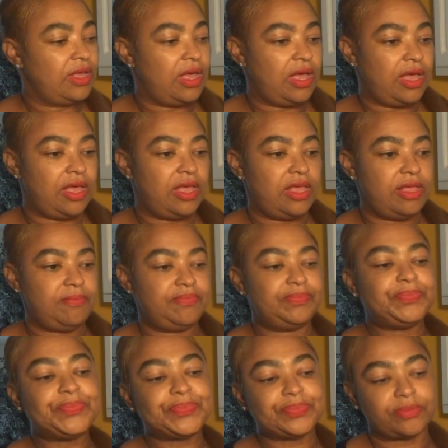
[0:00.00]

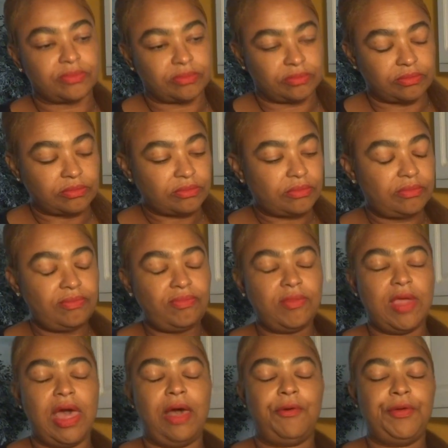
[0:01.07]
Um,
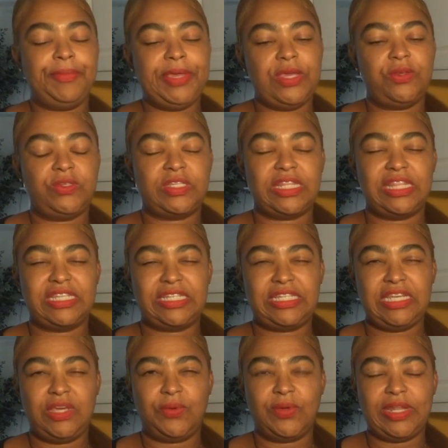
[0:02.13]
I will be using The
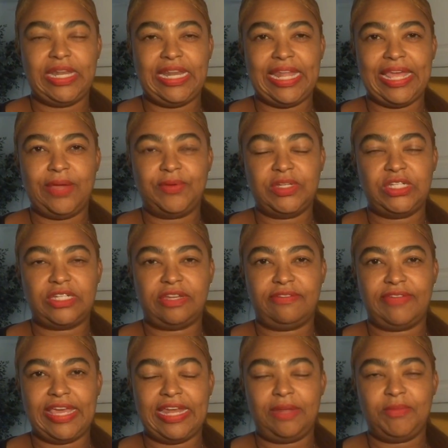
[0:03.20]
Secret Language
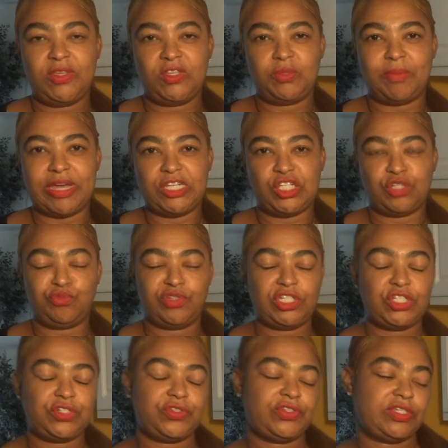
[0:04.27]
of Animals by Chip
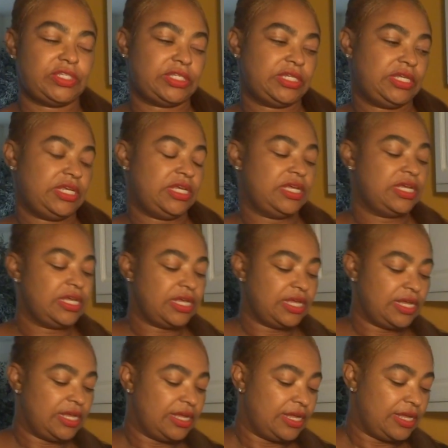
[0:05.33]
Richards.
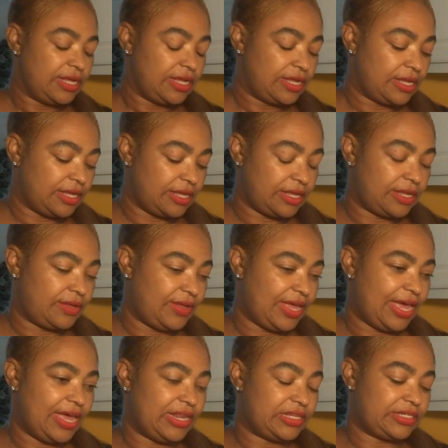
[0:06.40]

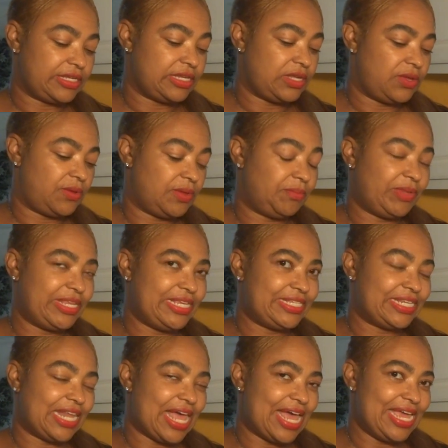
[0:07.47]
Okay, let's get going.
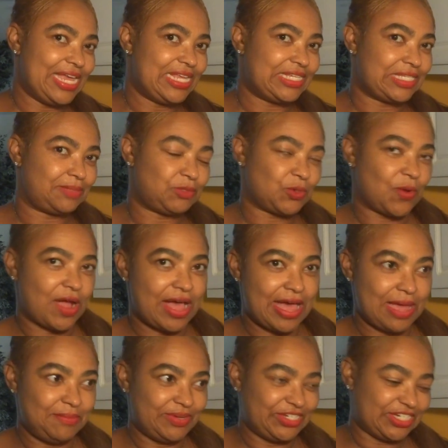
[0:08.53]
Please like,
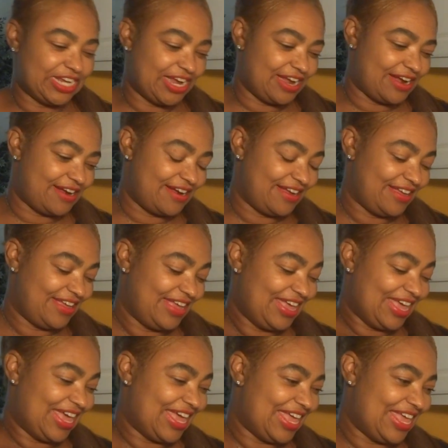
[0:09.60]
subscribe, share,
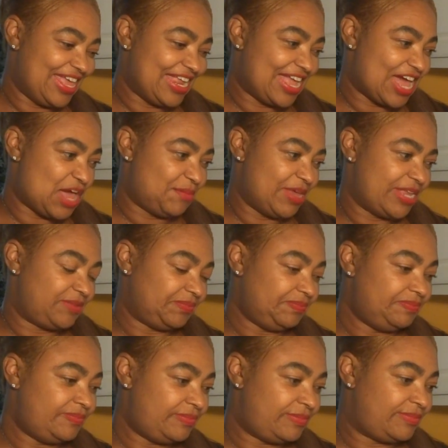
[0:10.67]
and
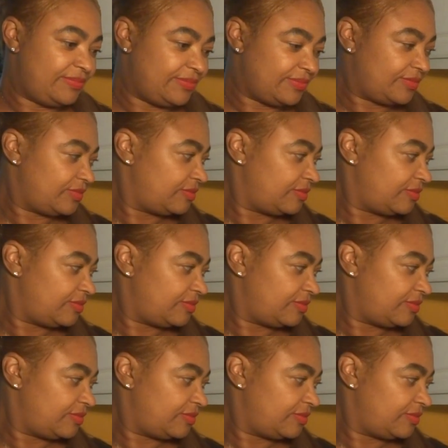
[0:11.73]
comment.